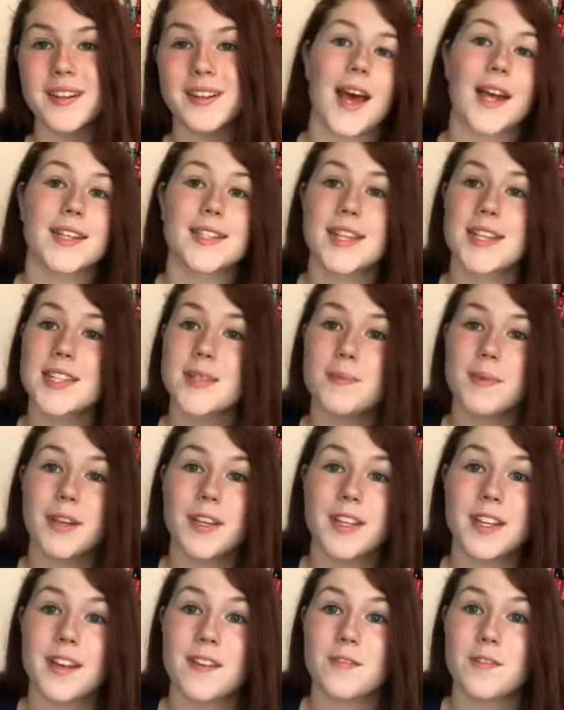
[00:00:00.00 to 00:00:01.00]

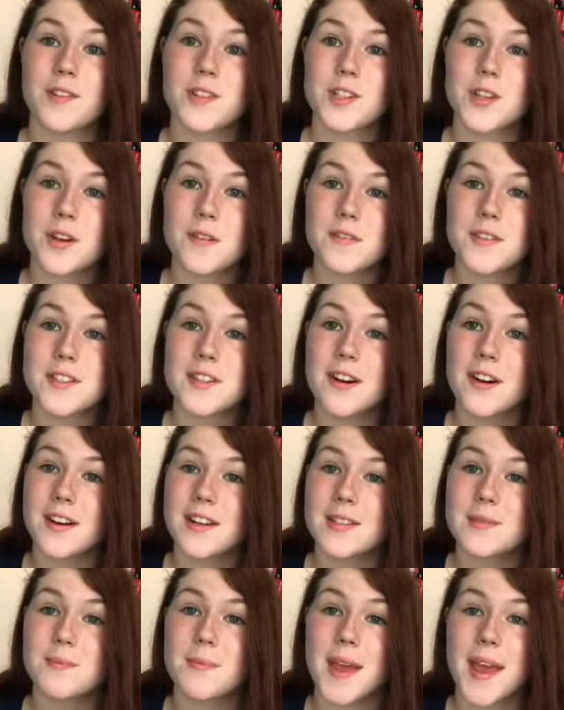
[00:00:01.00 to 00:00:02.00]
Accessibility for service
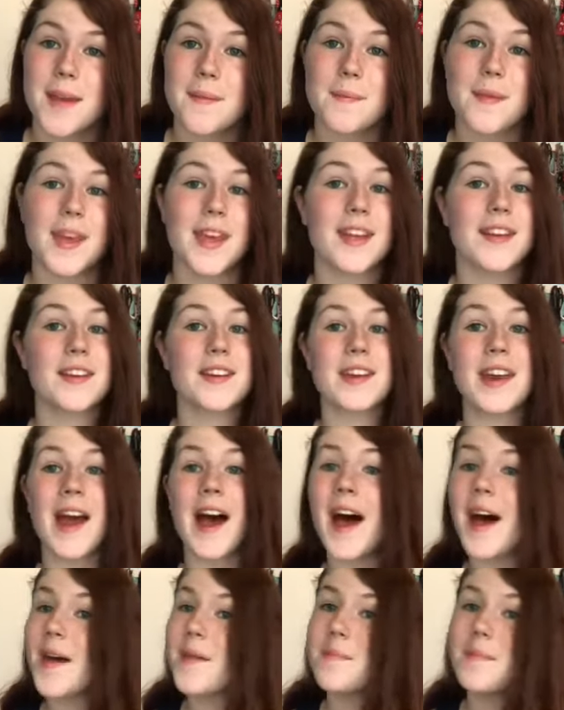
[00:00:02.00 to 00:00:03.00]
dogs may mean
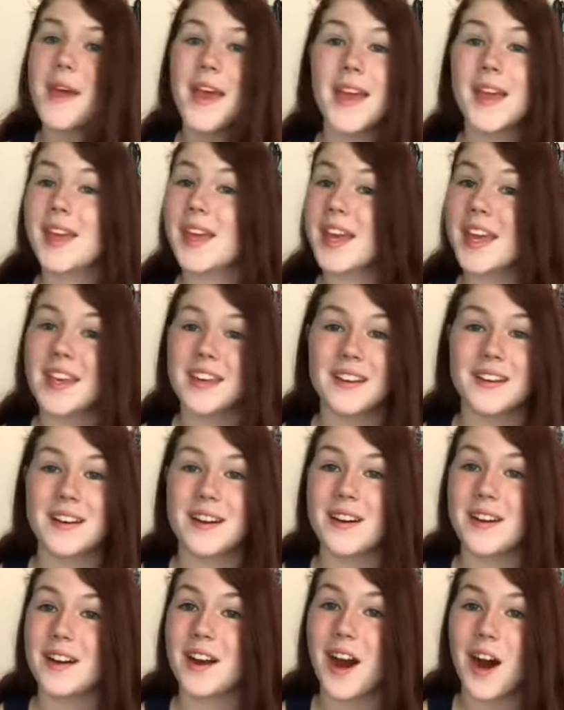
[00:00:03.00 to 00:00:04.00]
not making
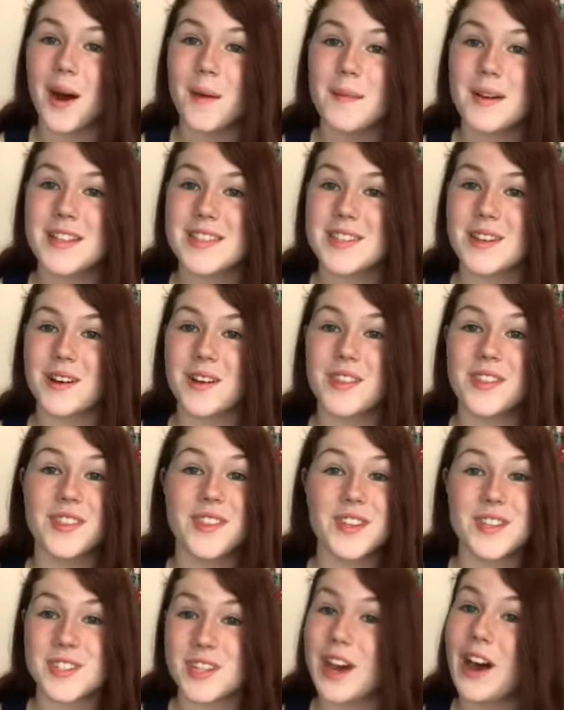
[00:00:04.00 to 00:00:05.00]
comments on
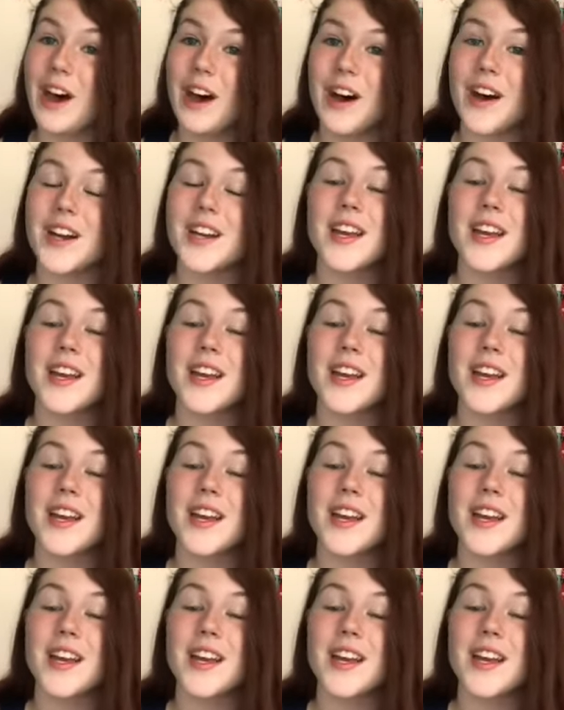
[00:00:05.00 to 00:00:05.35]
the dog.